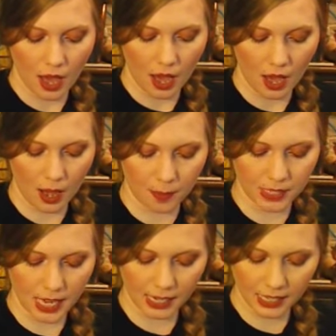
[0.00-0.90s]
Uh, but
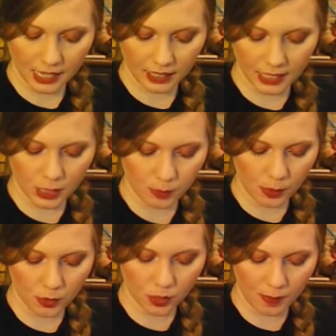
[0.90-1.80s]
technically it's
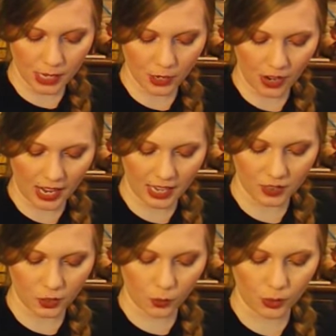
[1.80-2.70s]
supposed to make your hand
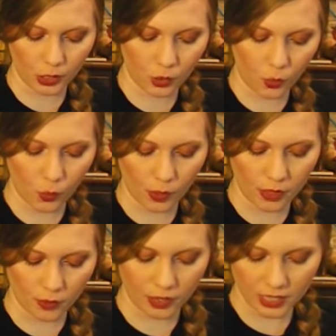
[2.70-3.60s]
look really cool and
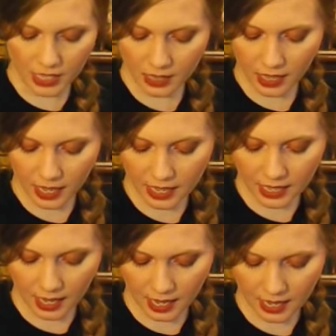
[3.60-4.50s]
three D like,
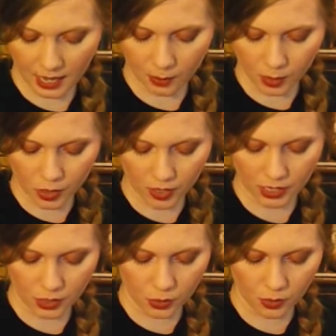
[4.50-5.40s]
and I was
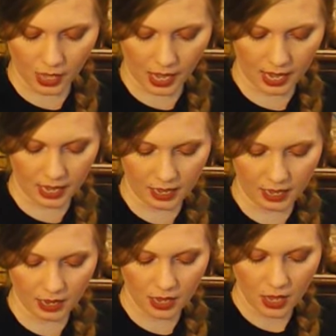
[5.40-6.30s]
trying to do that in
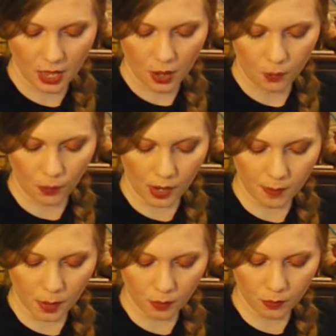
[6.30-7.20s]

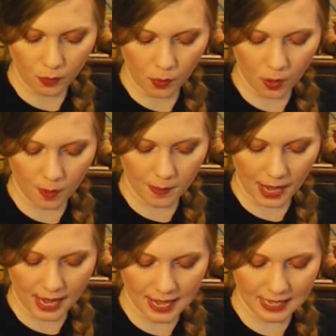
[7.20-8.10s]
rainbow form,
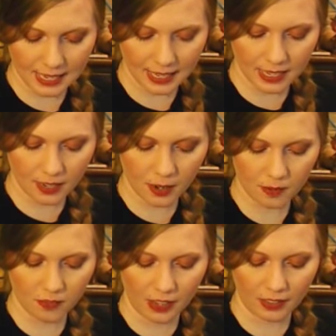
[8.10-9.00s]
and it ended up
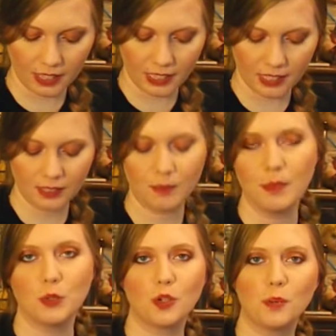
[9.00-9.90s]
failing
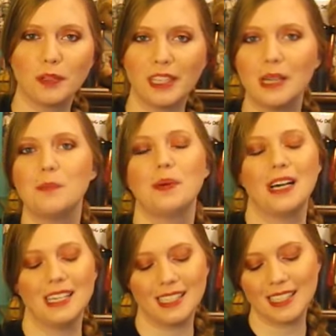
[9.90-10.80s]
miserably,
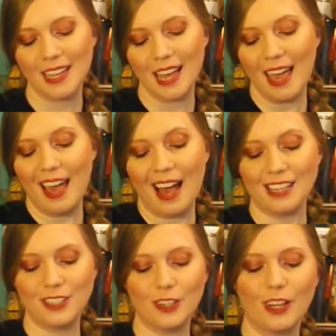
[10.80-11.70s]
but I
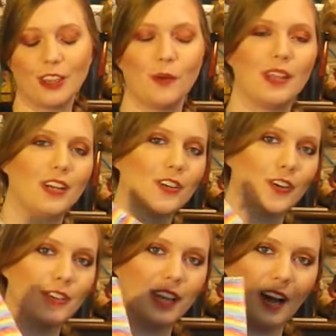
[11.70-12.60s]
still like the way that it
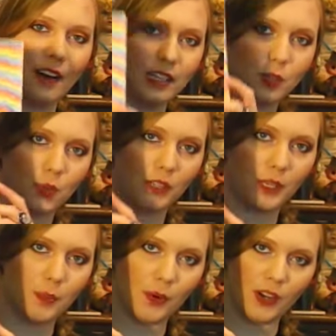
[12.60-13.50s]
turned out. It's
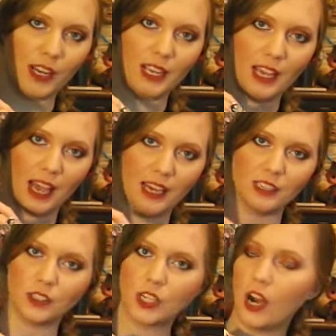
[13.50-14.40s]
really pretty
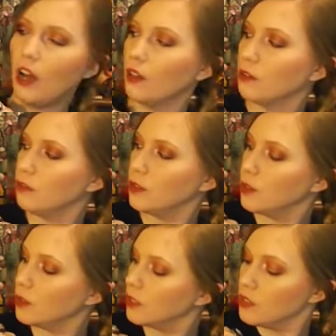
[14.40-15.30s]
and
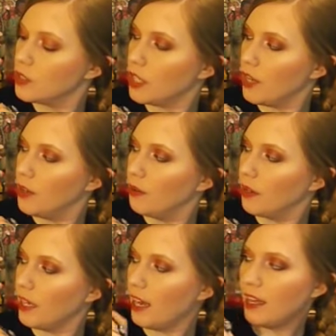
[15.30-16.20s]
colorful. So
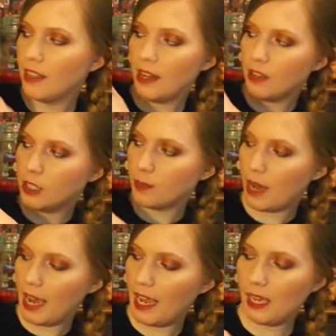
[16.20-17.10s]
yeah, there's my
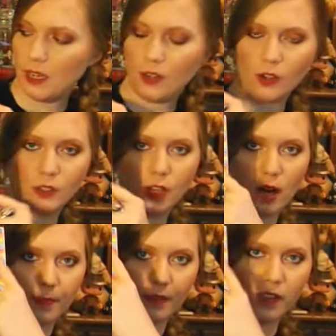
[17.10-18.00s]
hand on
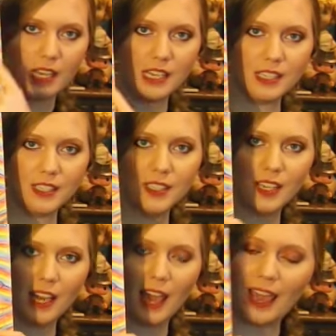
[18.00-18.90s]
top of his,
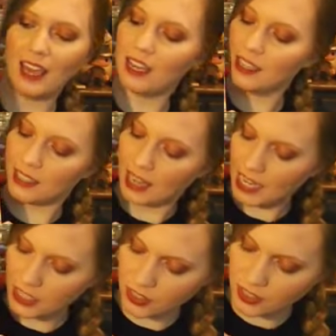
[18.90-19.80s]
and
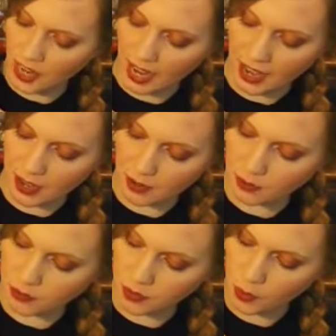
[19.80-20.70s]
I just have
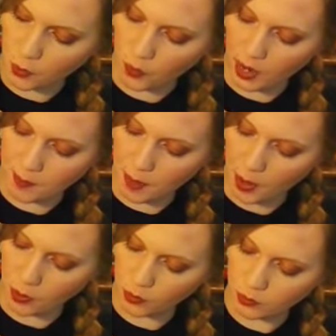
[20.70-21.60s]

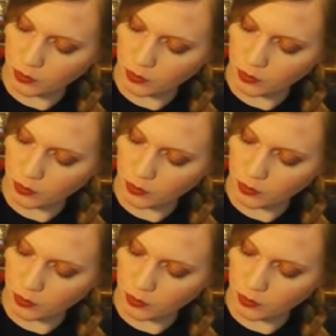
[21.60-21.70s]
rainbow